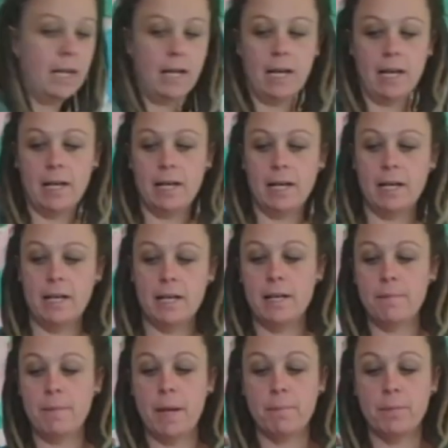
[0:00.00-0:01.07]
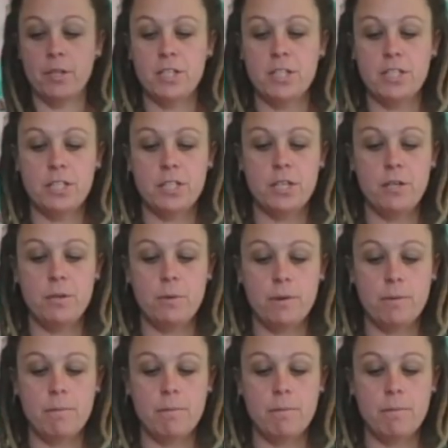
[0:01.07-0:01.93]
I'm gonna do